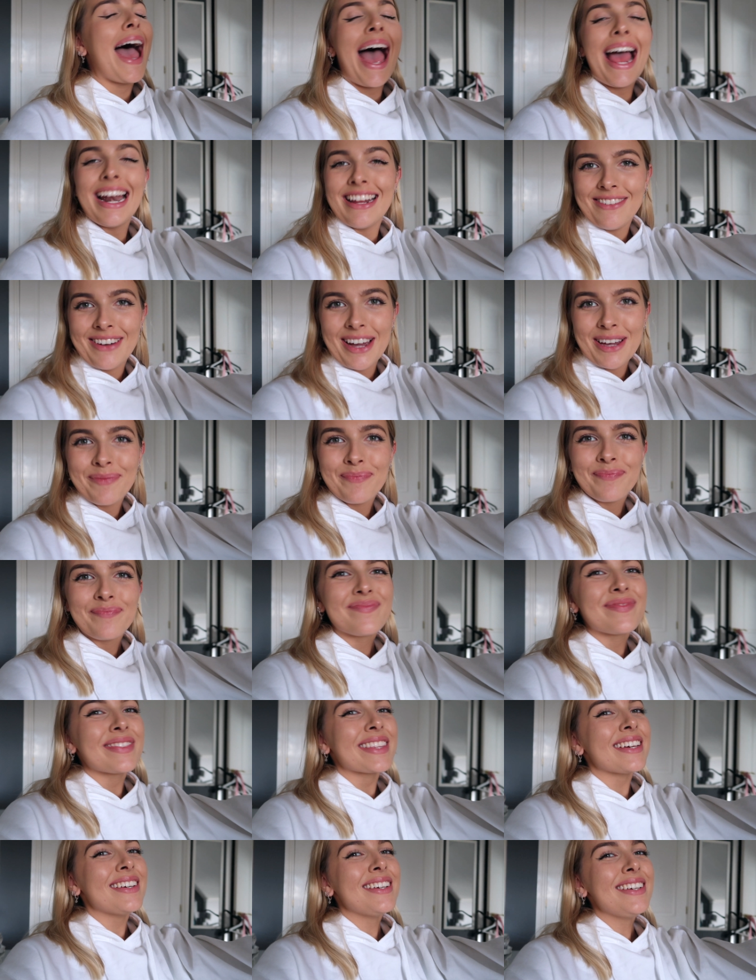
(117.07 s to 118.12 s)
Anyway,
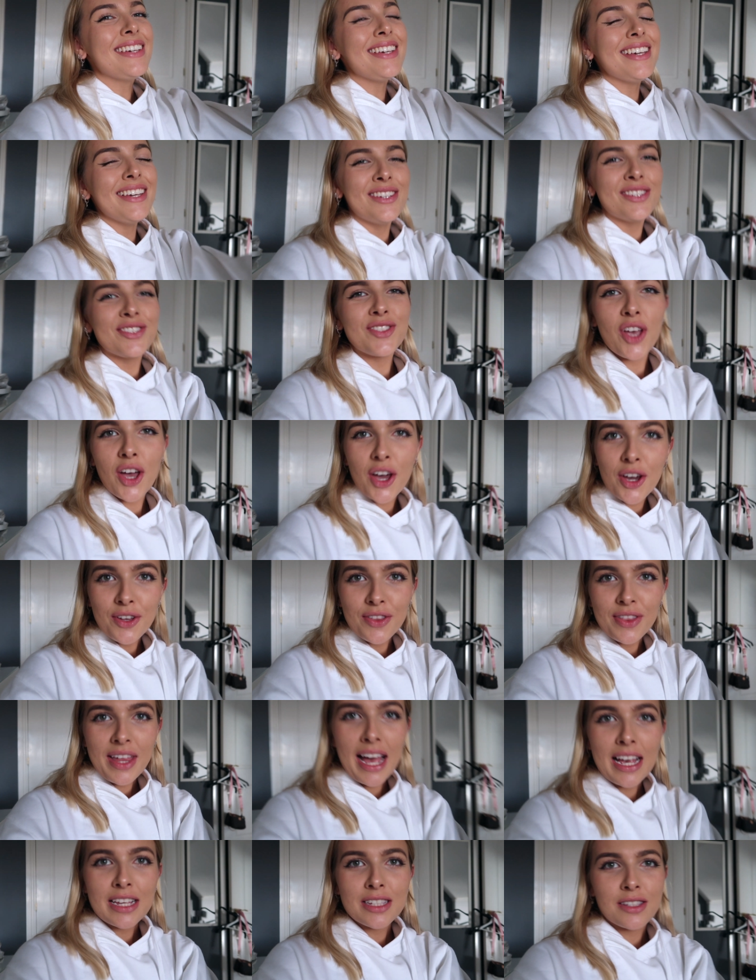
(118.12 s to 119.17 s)
so
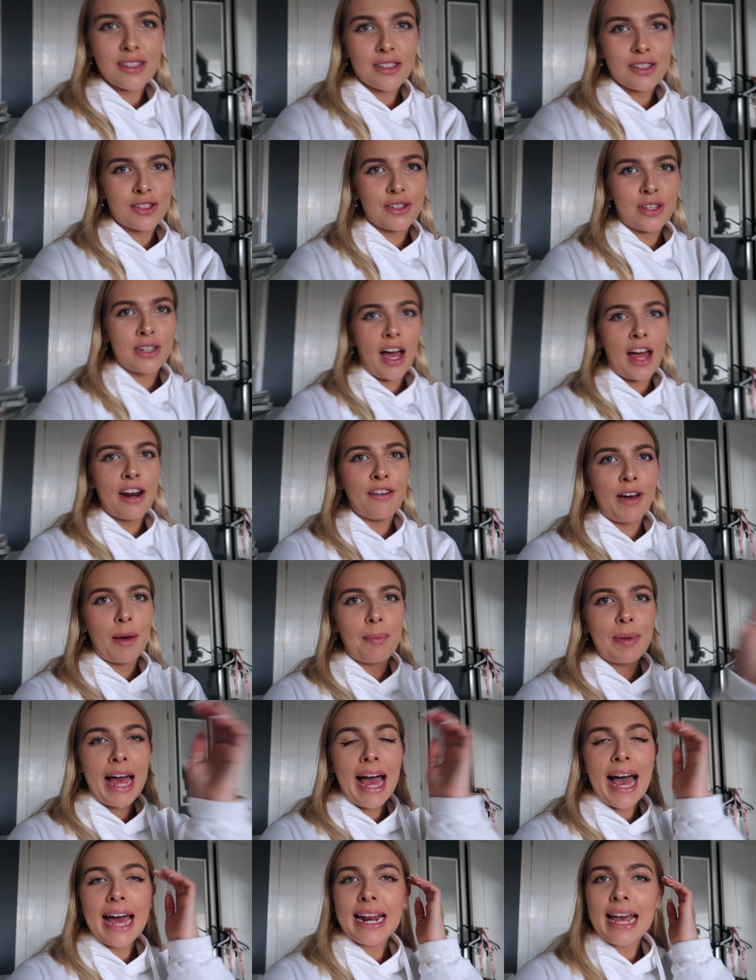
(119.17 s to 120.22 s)
that's kind of our
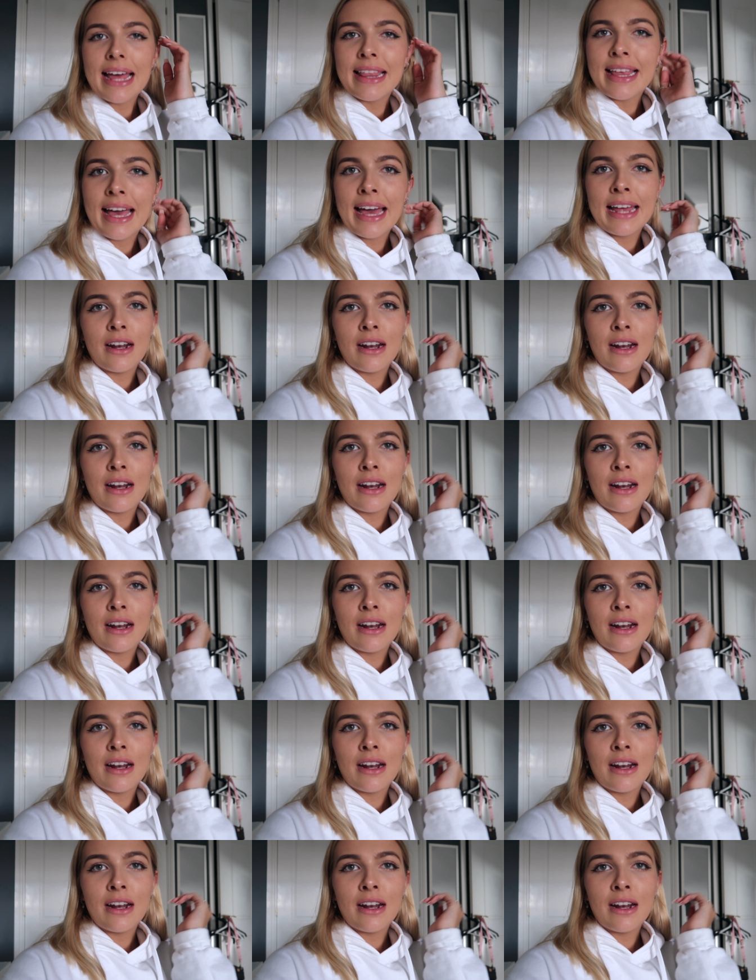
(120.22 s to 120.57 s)
plan. And